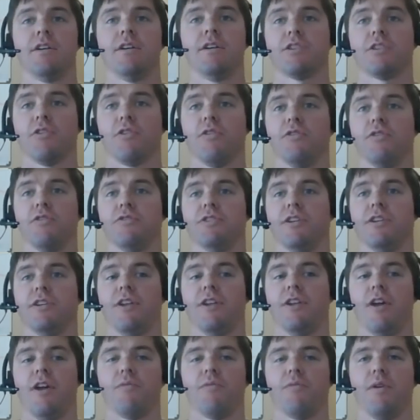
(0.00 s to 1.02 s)

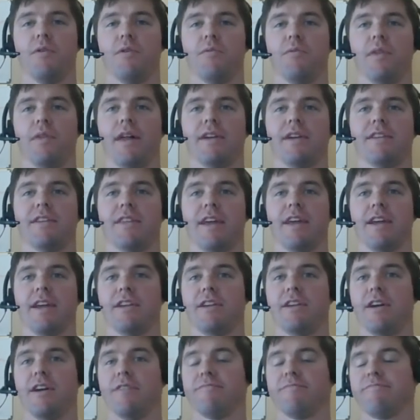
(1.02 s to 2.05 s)
solution. We like to think